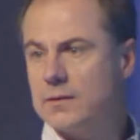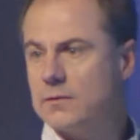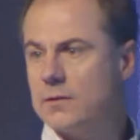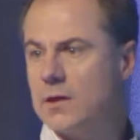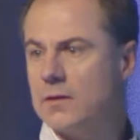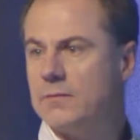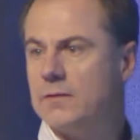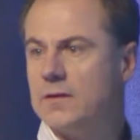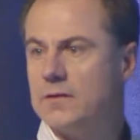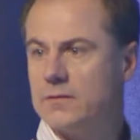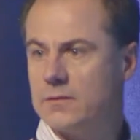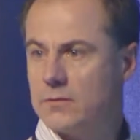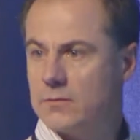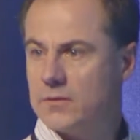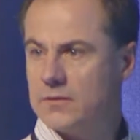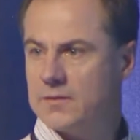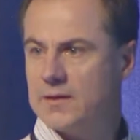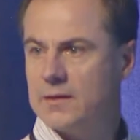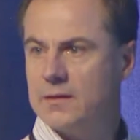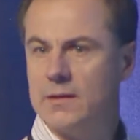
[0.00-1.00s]
confidence
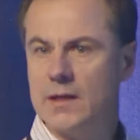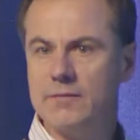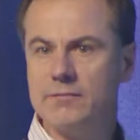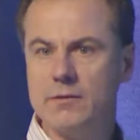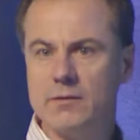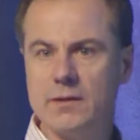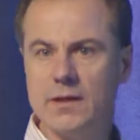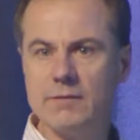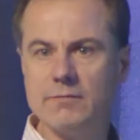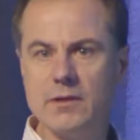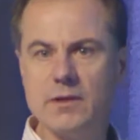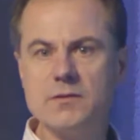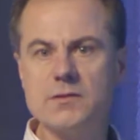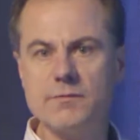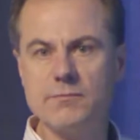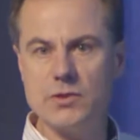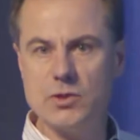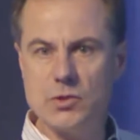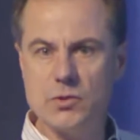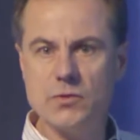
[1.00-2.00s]
interval, is evidence
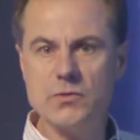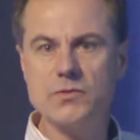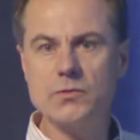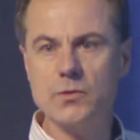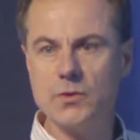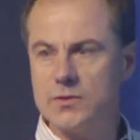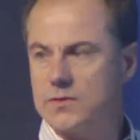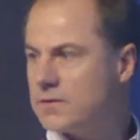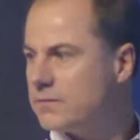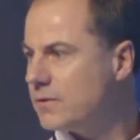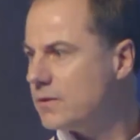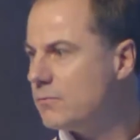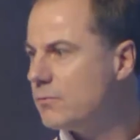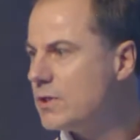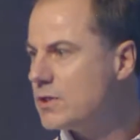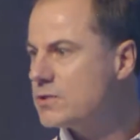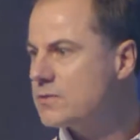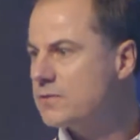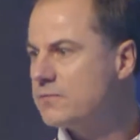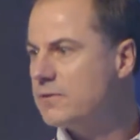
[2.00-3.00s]
of a new source of
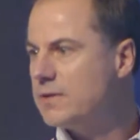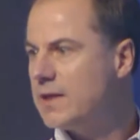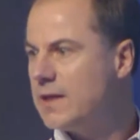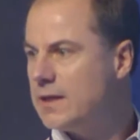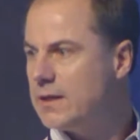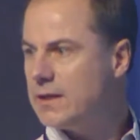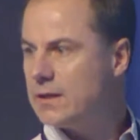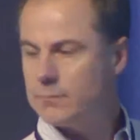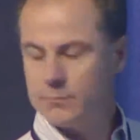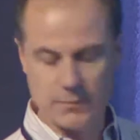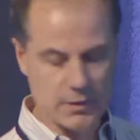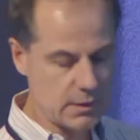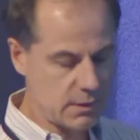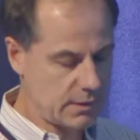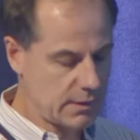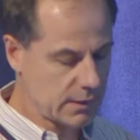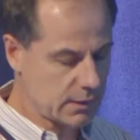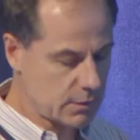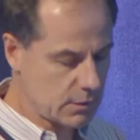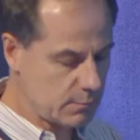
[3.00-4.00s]
enriched vanadium
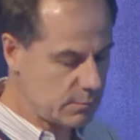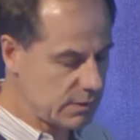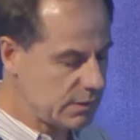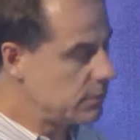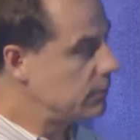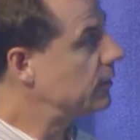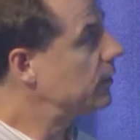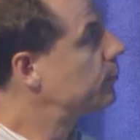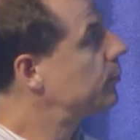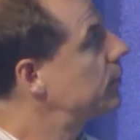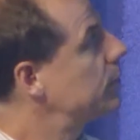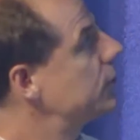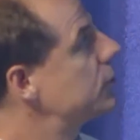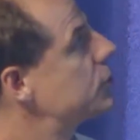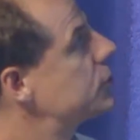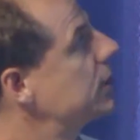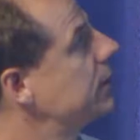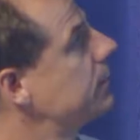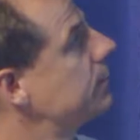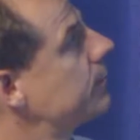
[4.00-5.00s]
that could be due to
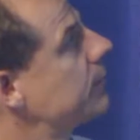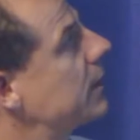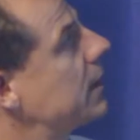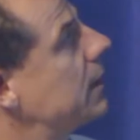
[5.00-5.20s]
pollution.